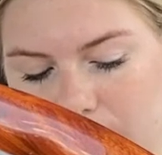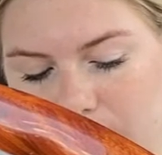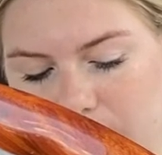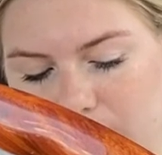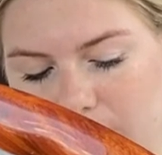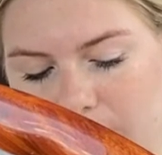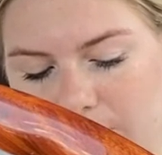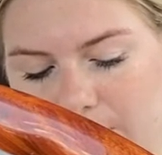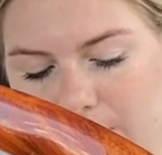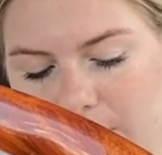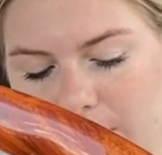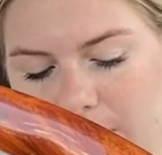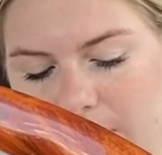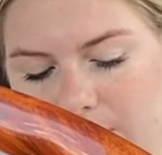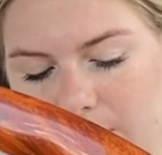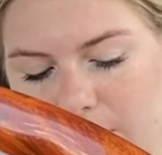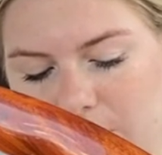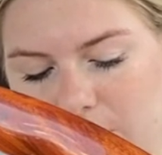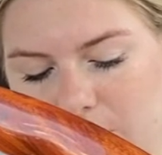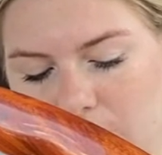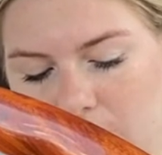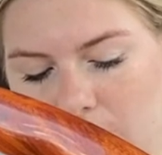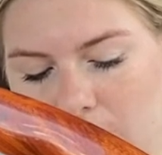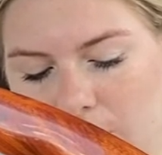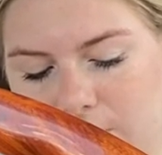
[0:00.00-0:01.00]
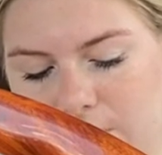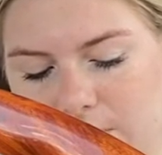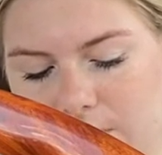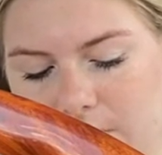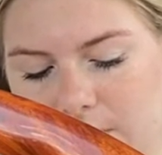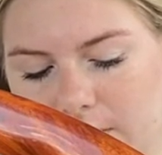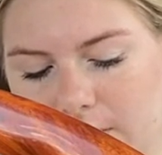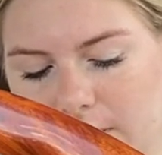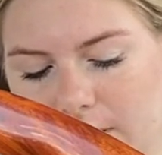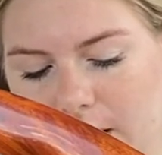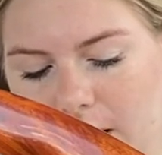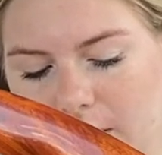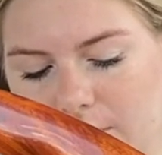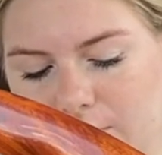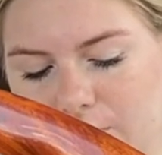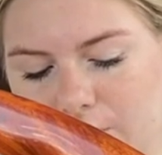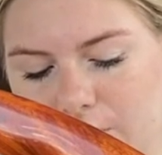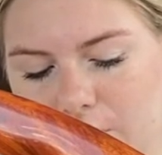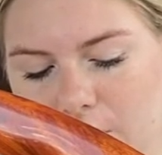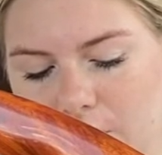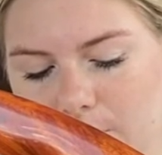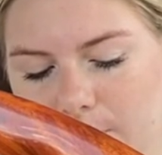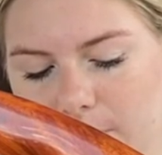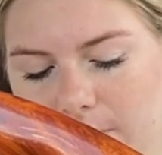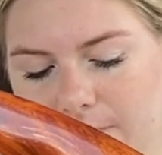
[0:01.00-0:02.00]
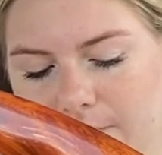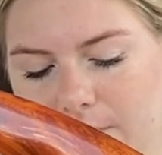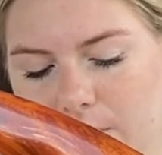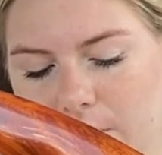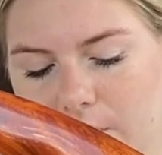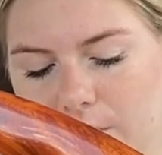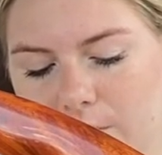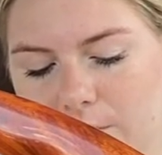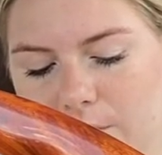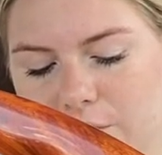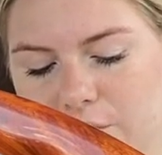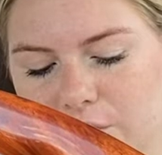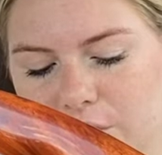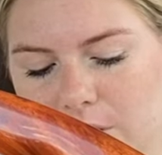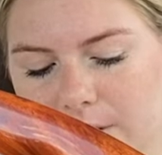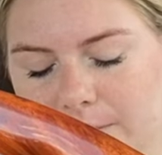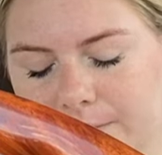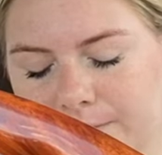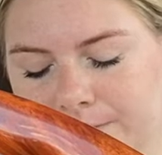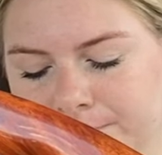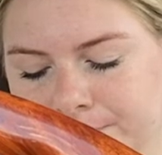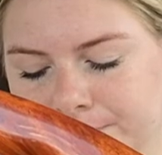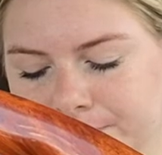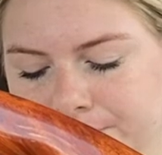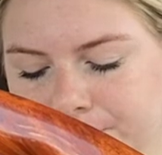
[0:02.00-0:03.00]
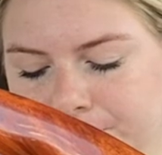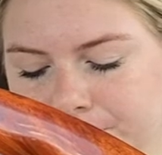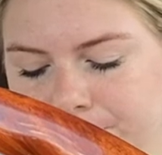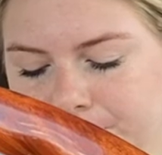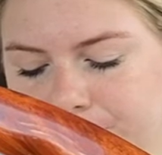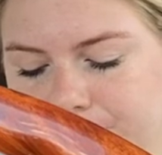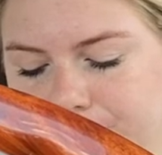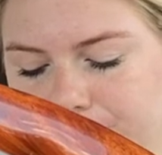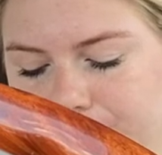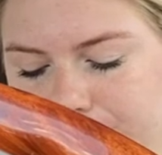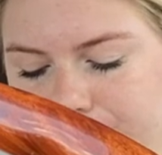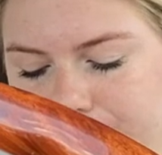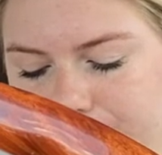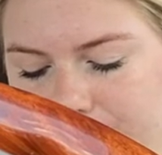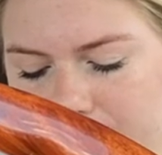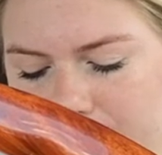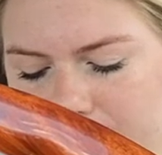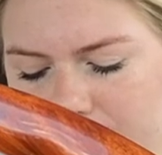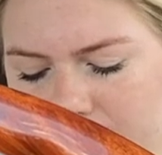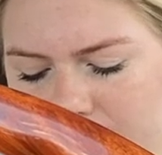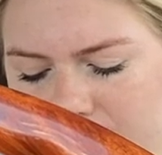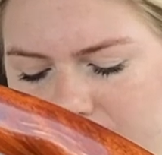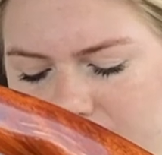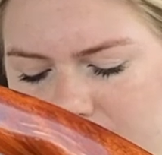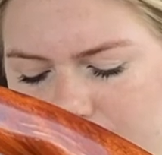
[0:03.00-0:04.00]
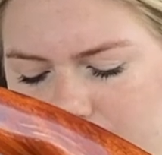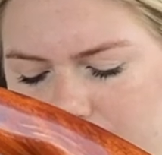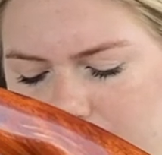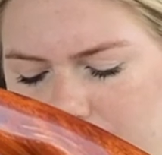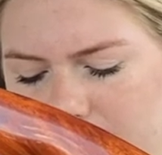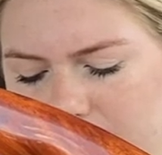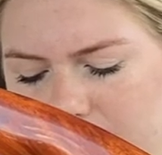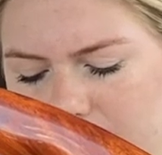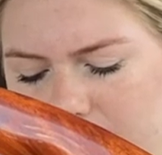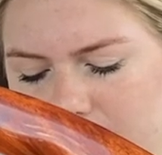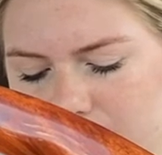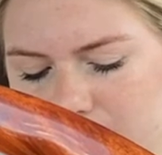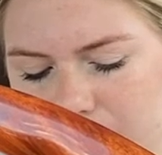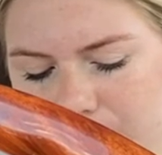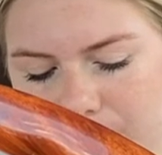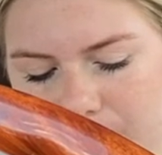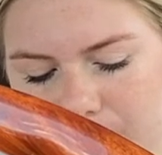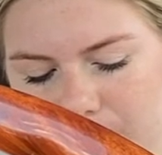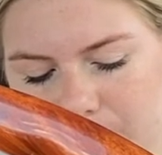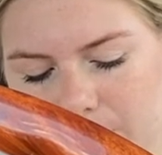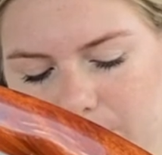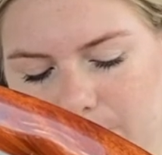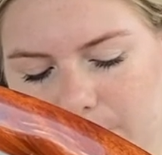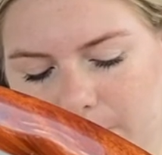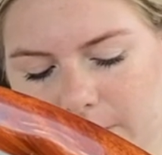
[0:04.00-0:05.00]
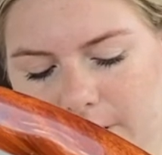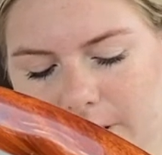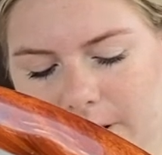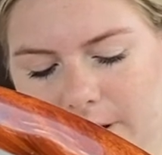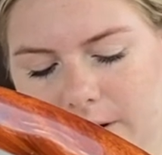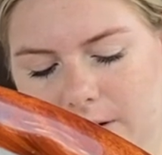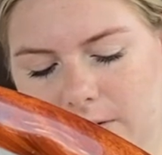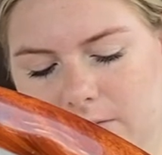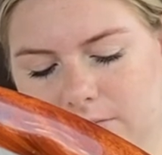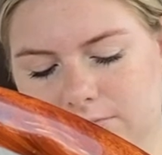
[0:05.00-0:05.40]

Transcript: So like when I get my toes done, like I'll just go on my phone, which like some people think that's rude, but like